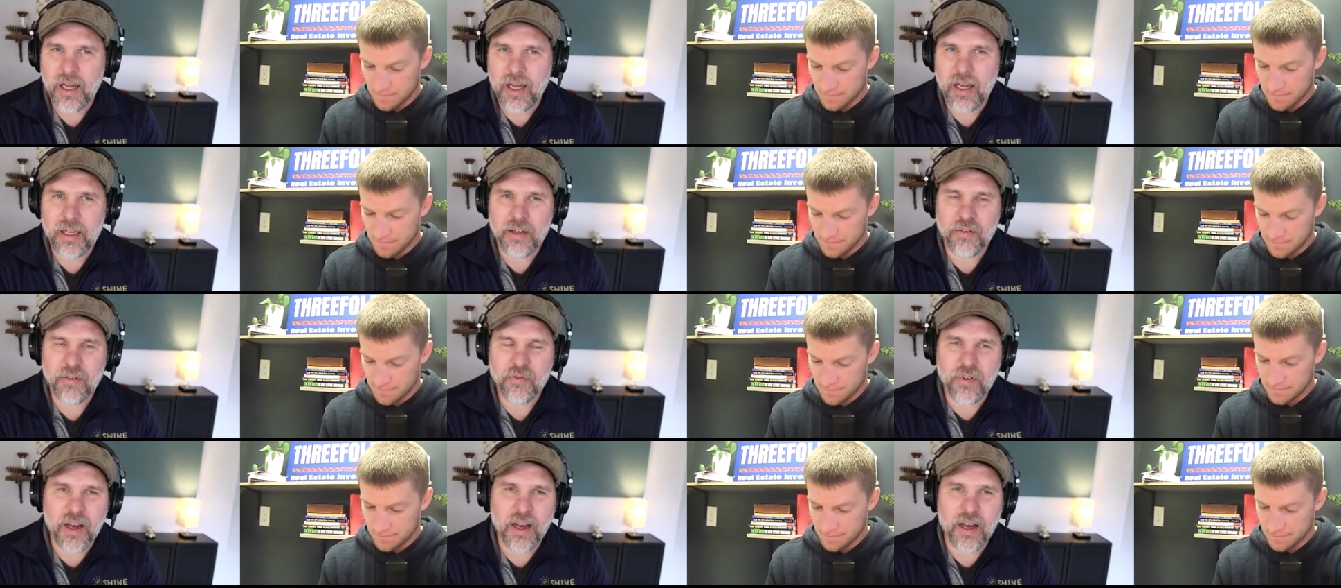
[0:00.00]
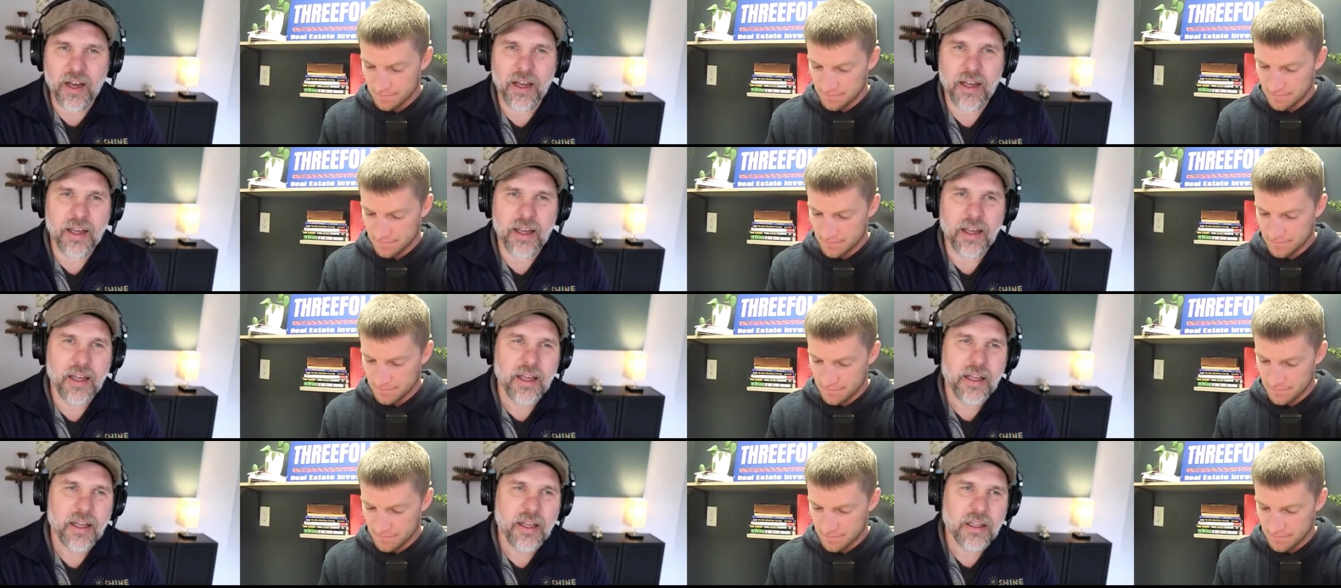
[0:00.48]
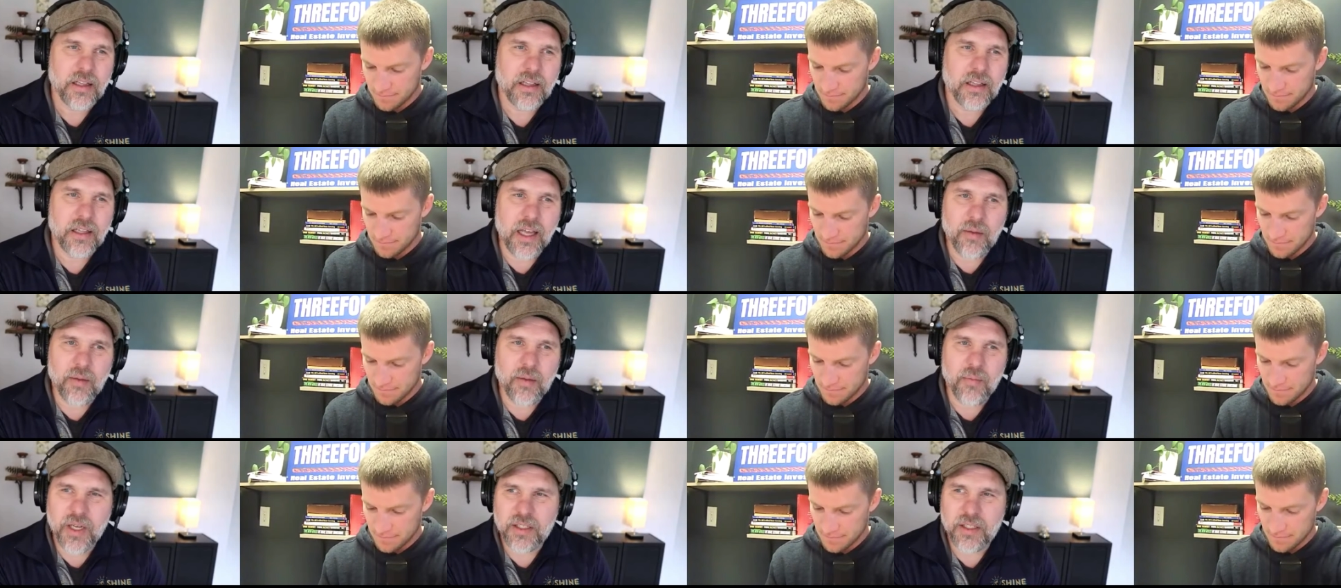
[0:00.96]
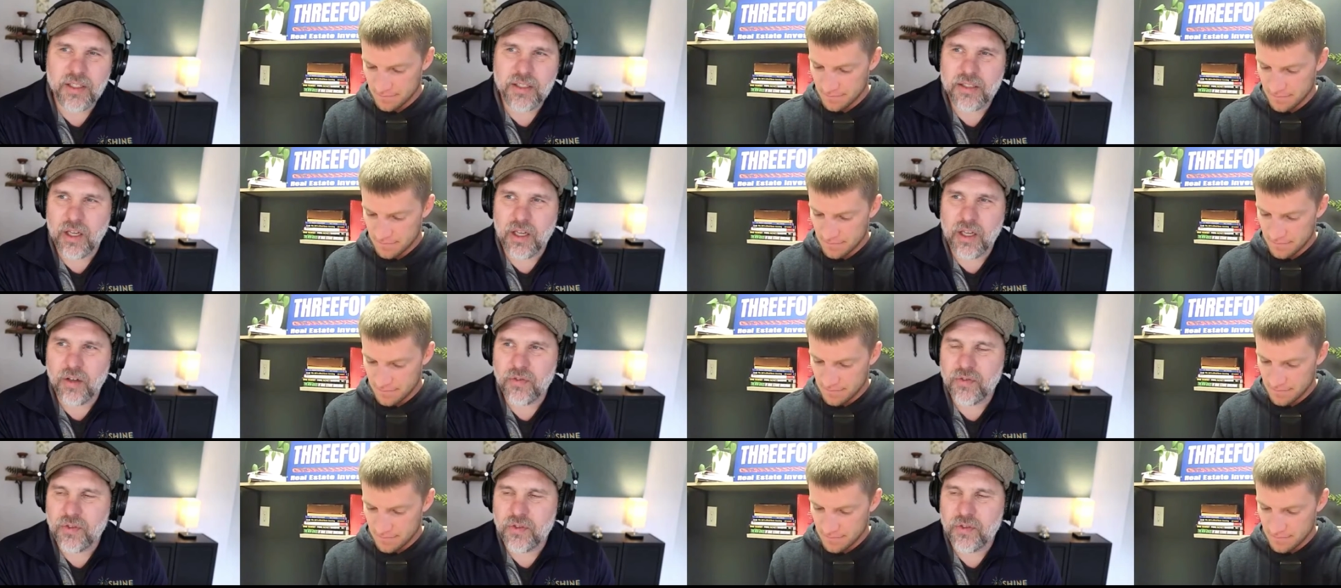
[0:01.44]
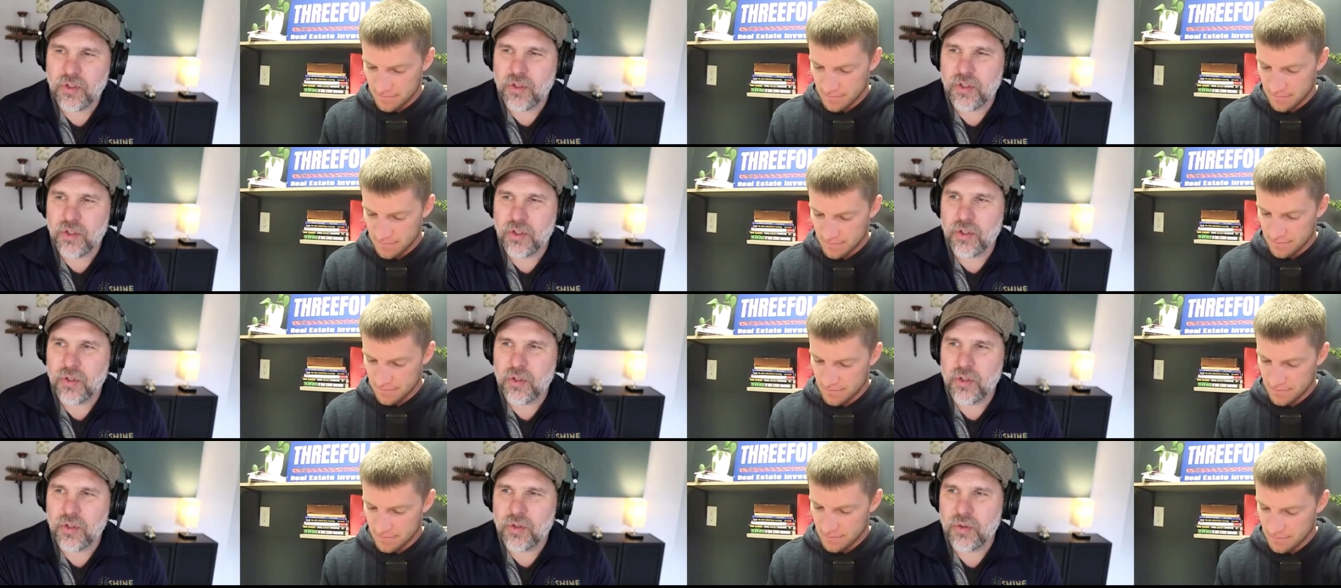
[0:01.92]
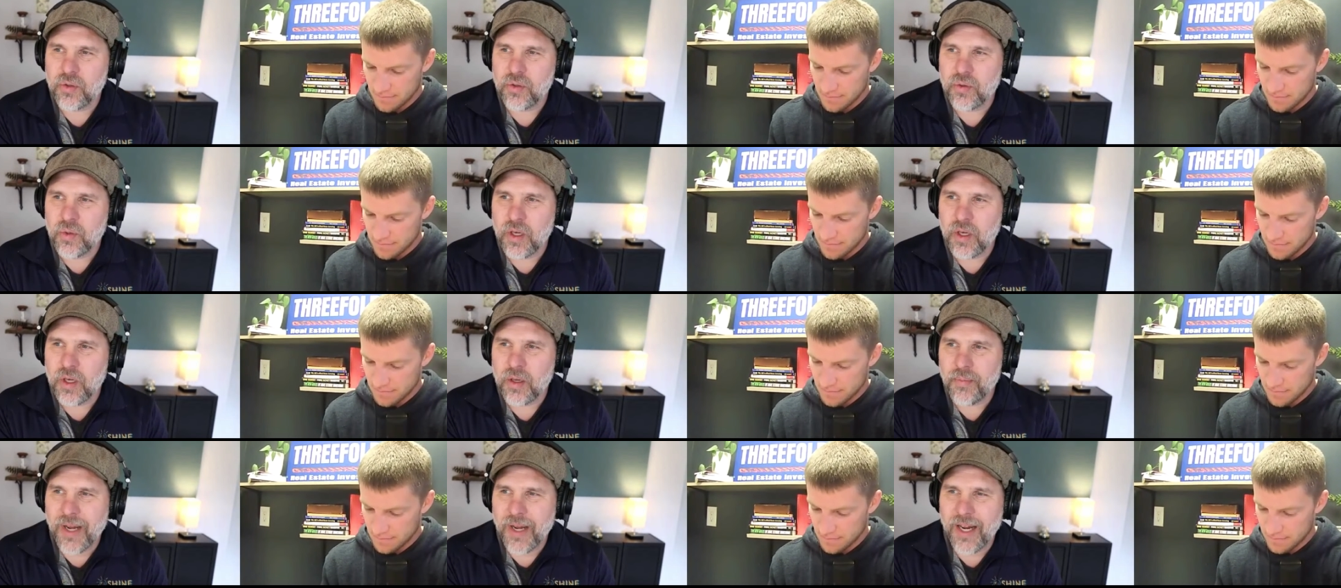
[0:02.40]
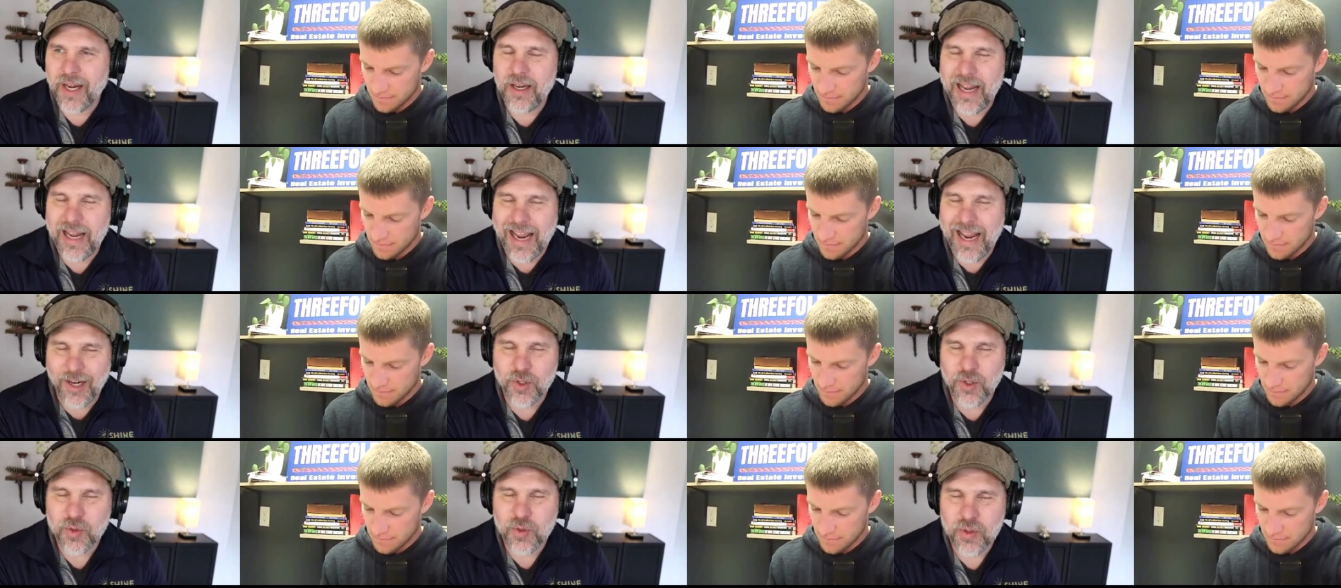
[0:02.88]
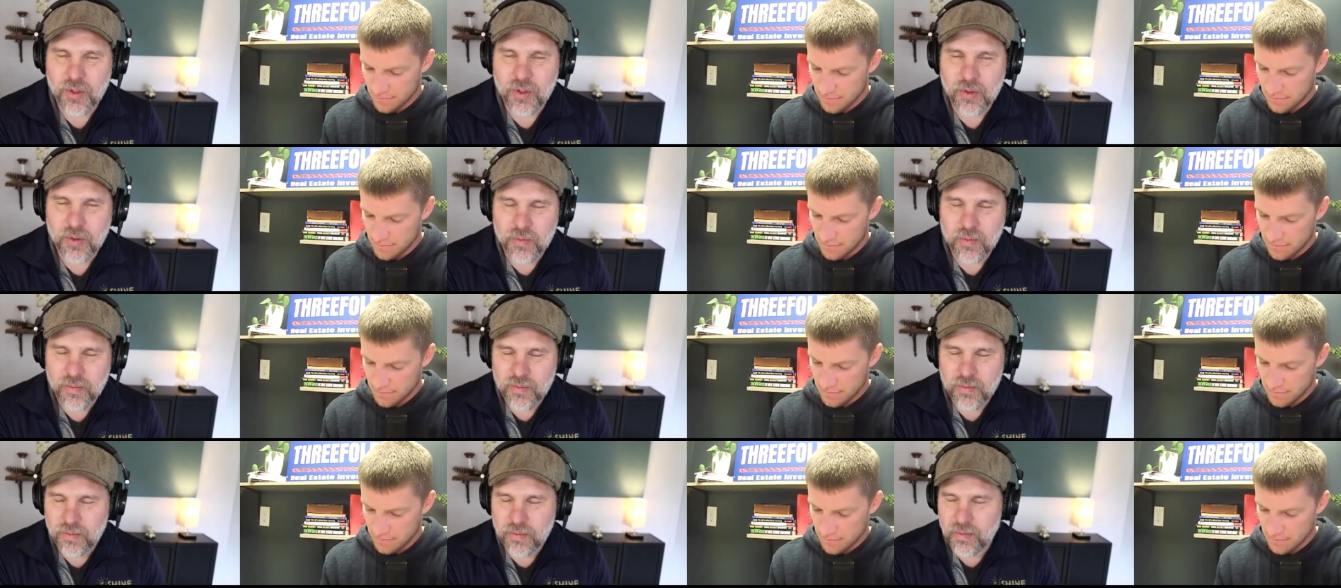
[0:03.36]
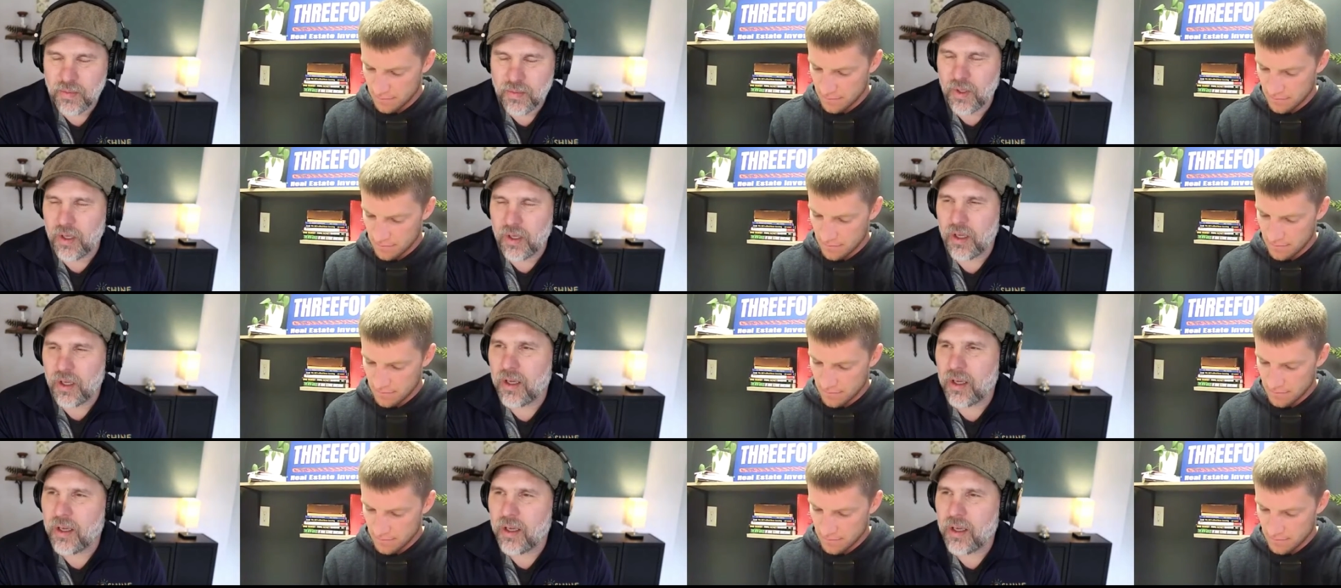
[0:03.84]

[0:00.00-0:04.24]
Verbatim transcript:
Speaker 1: if I let myself do what my natural uh,